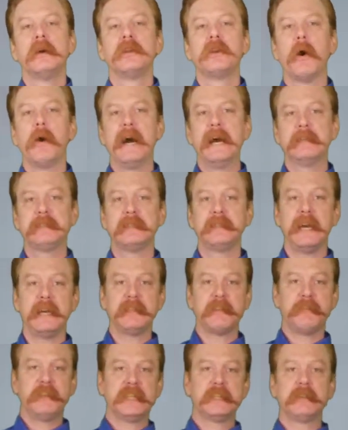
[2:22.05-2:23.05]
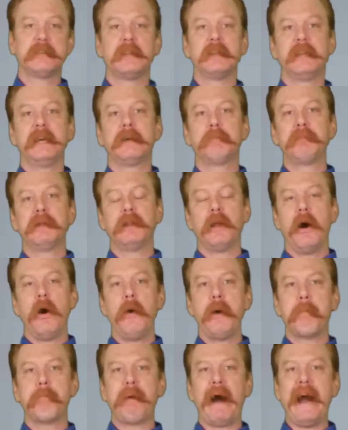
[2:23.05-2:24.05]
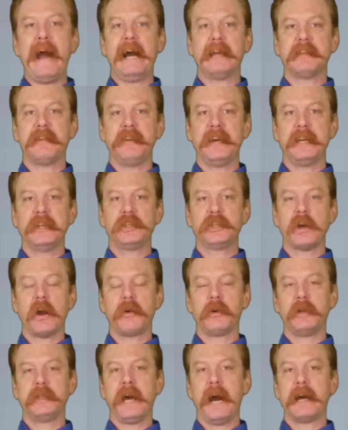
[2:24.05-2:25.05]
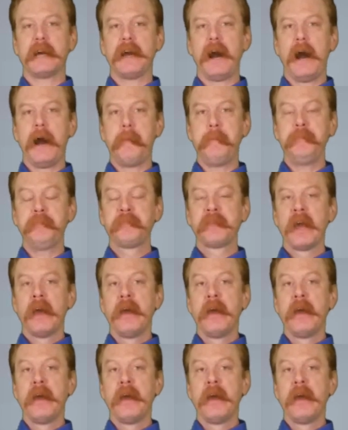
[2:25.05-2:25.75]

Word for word: don't hesitate to visit the link below at buyactivatedcharcoal.com,